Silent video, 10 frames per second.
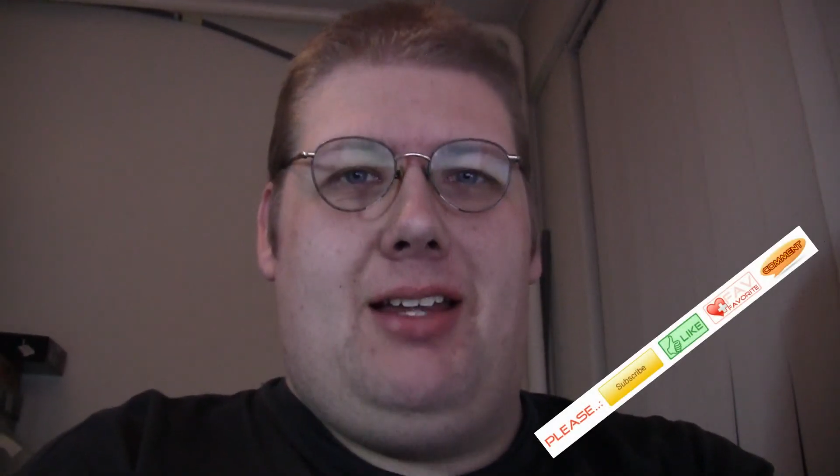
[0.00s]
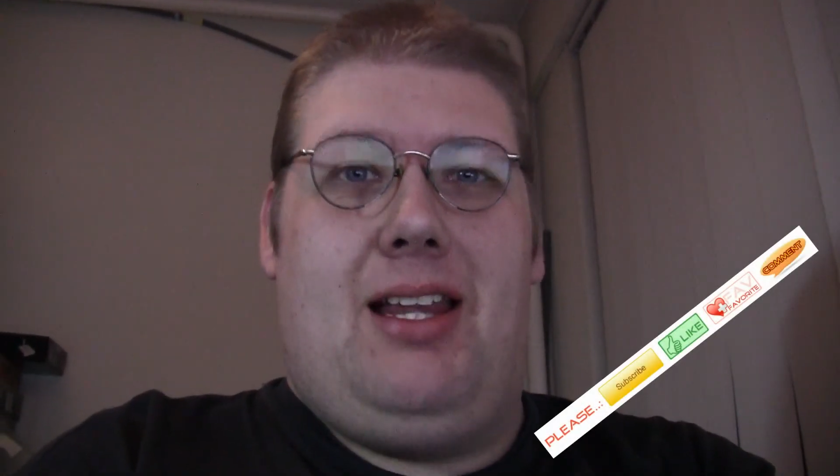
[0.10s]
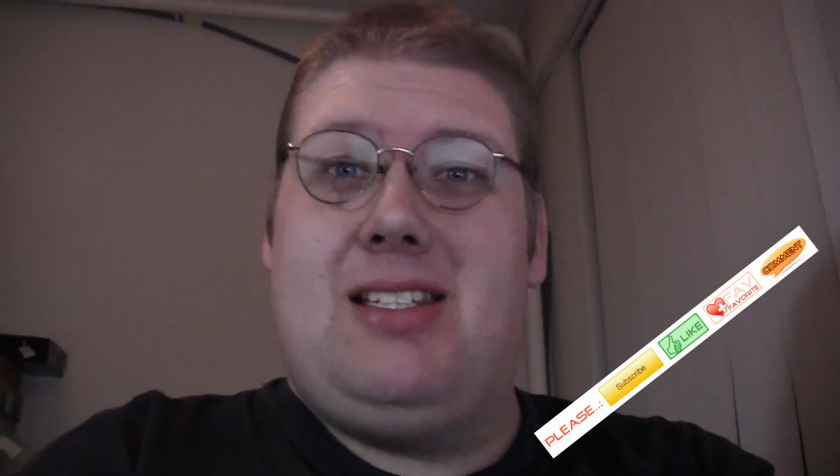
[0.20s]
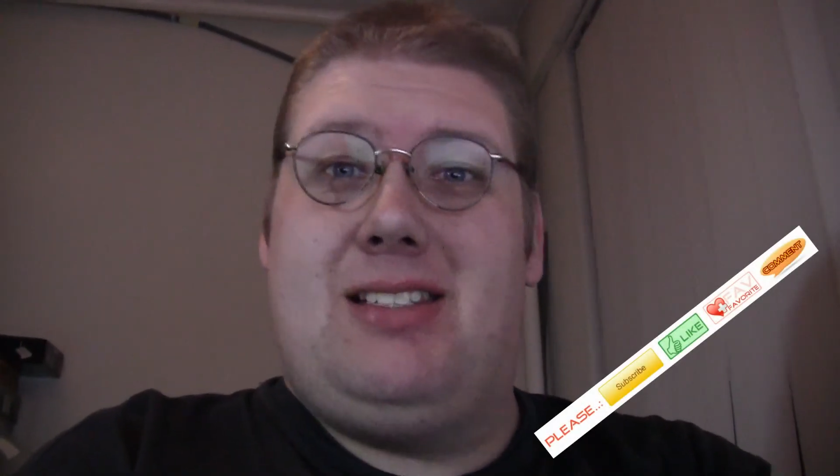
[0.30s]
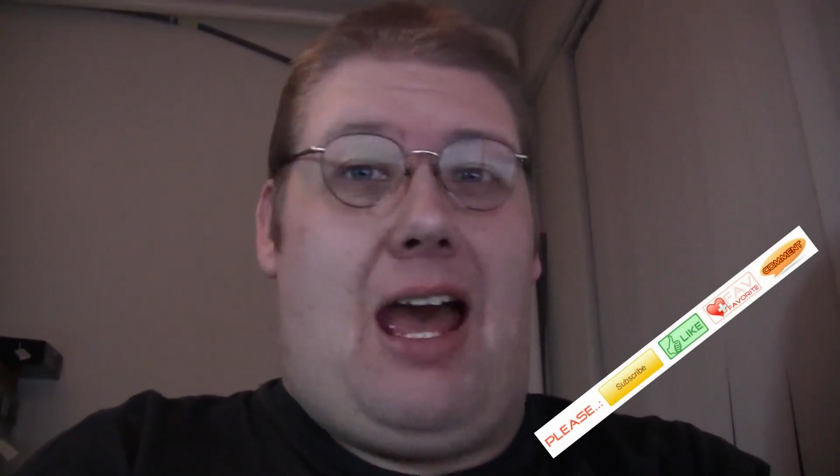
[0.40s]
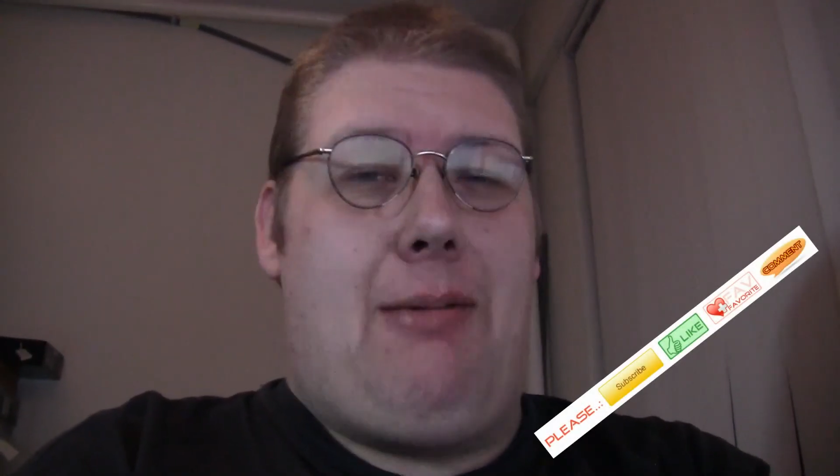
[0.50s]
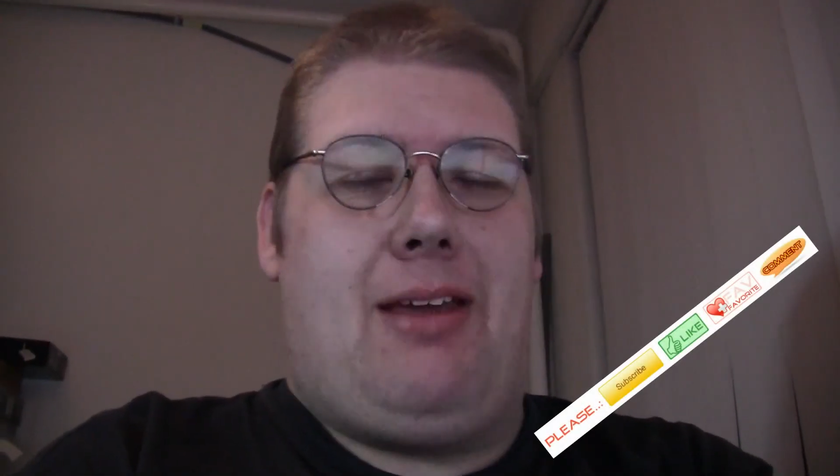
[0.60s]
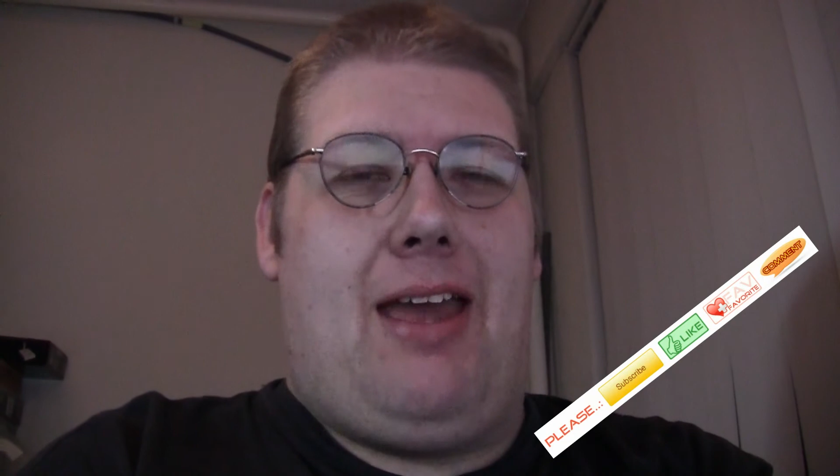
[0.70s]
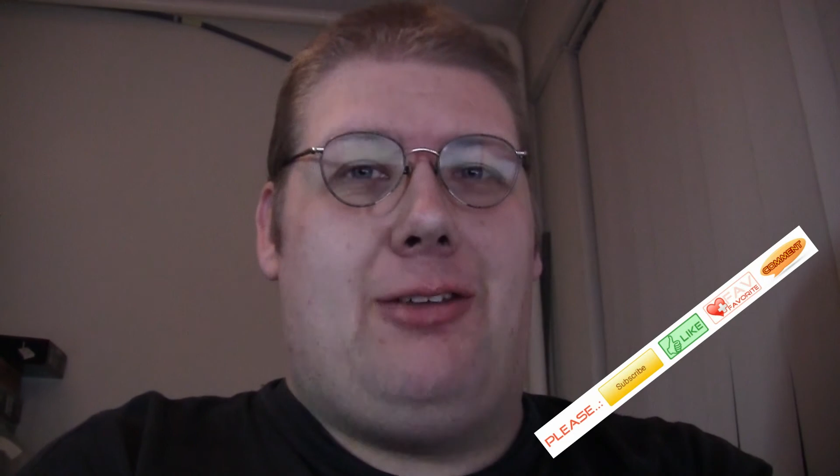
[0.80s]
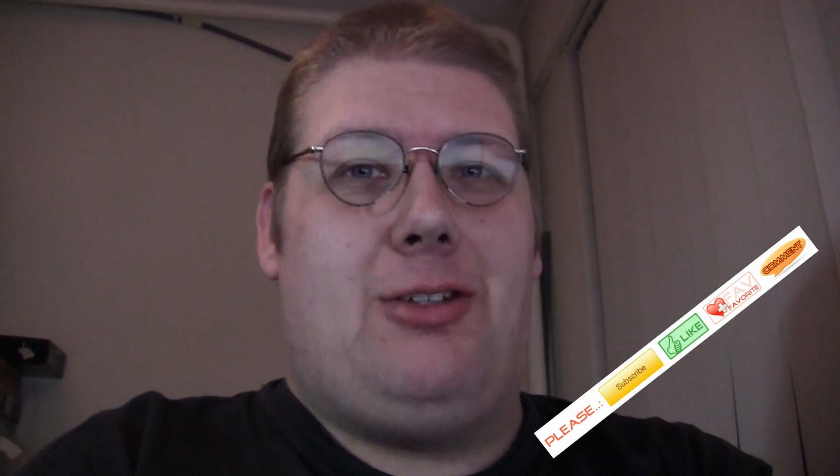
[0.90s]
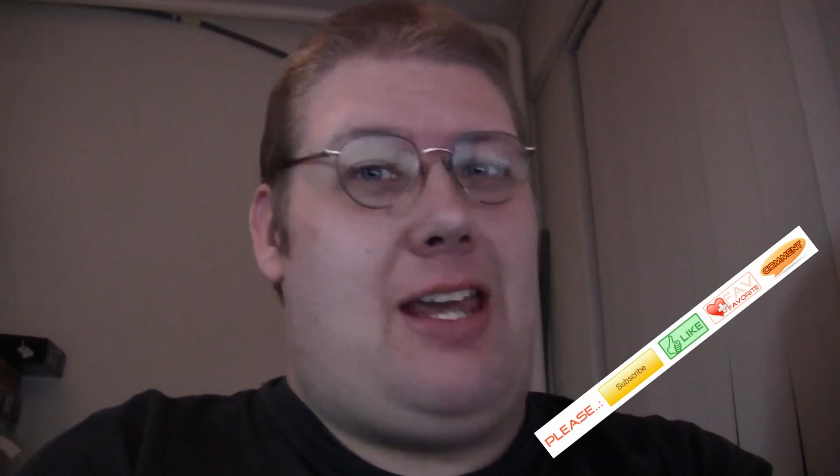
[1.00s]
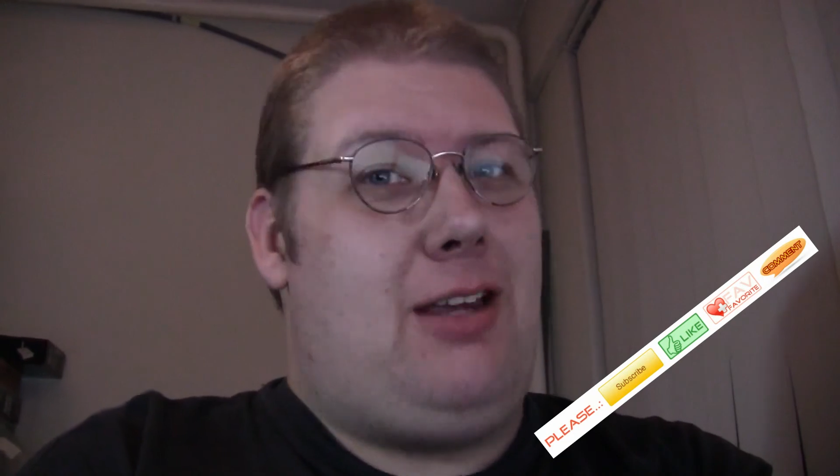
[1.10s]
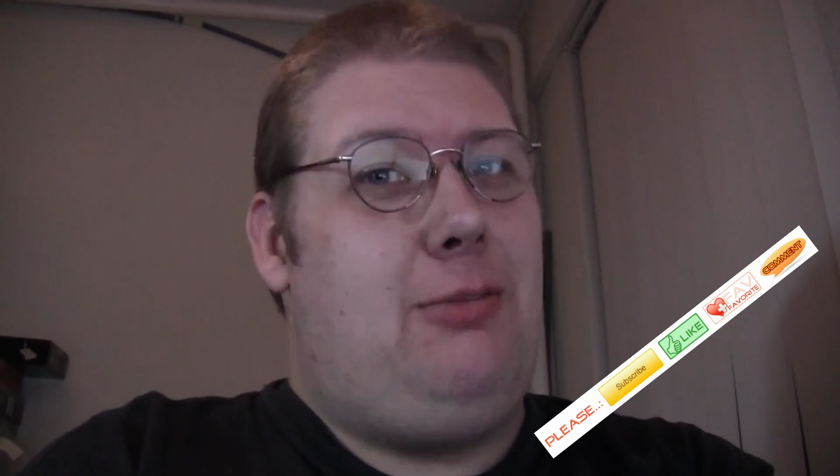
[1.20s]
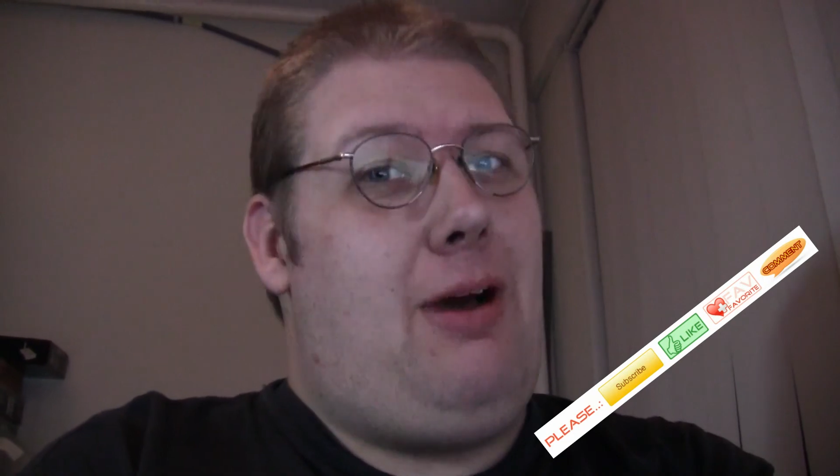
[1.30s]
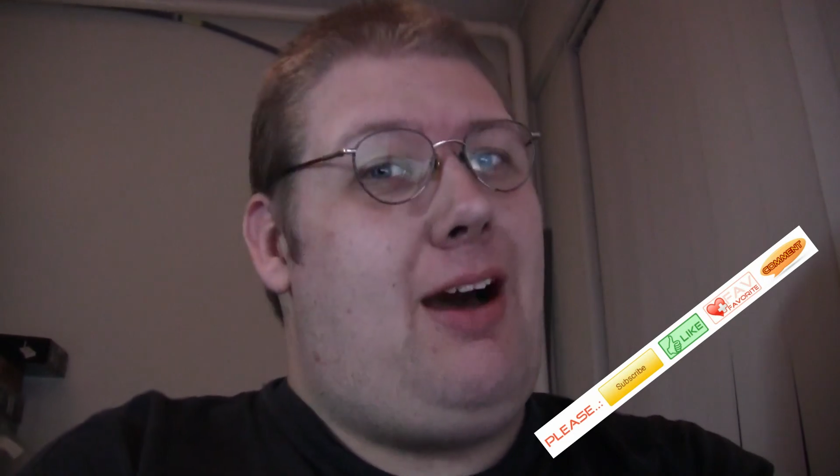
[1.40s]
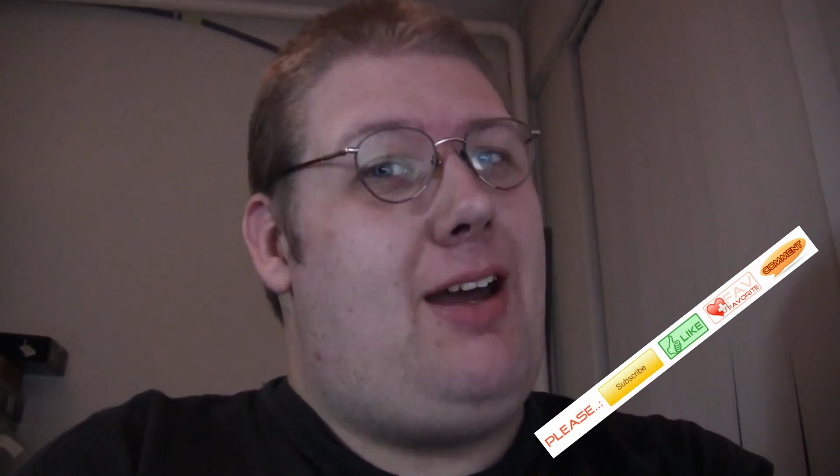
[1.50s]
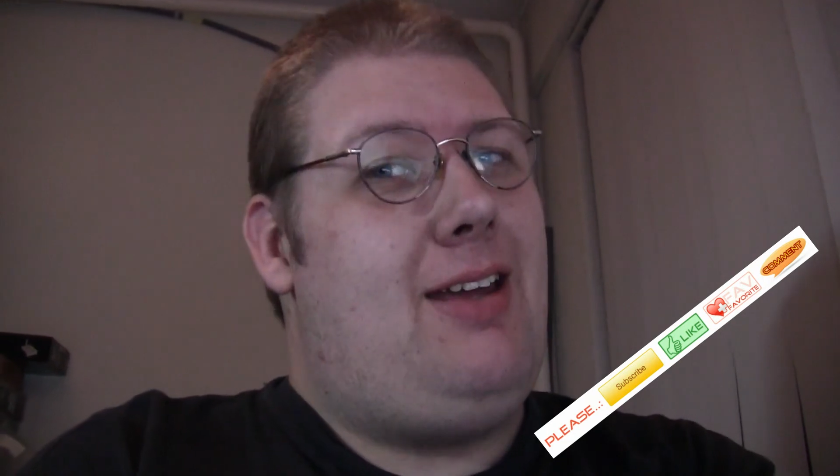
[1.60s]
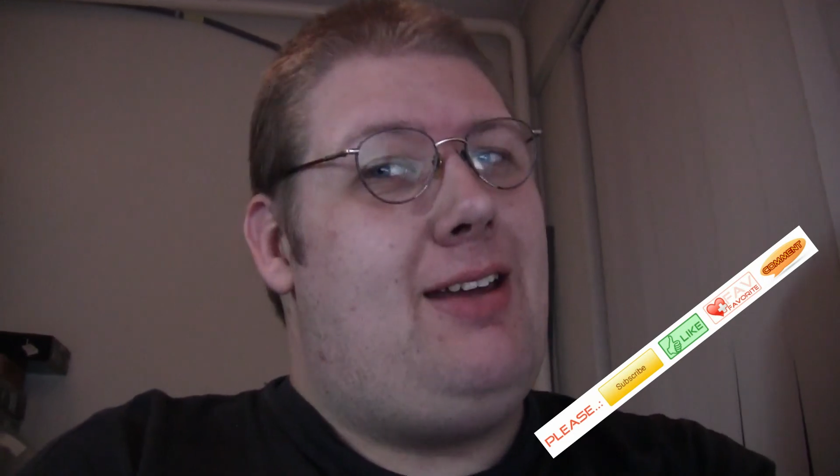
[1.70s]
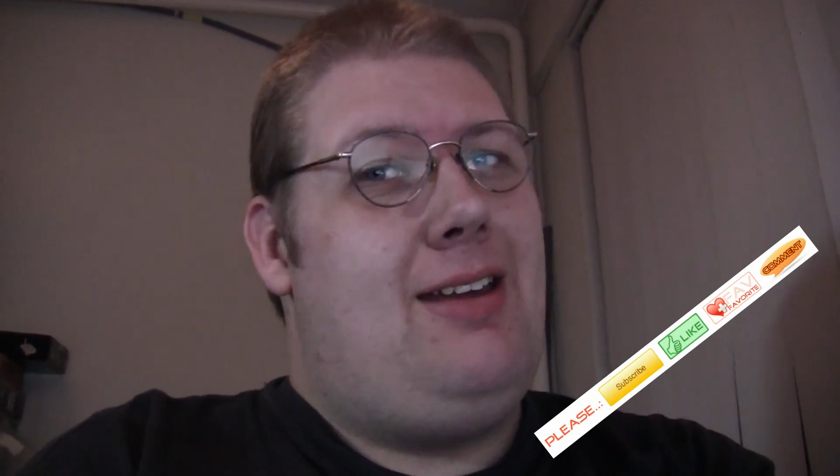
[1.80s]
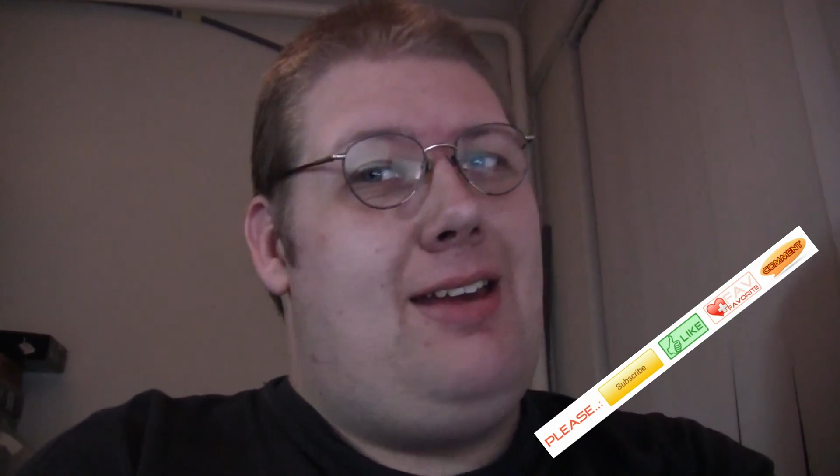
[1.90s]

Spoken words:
it's time again to say goodbye.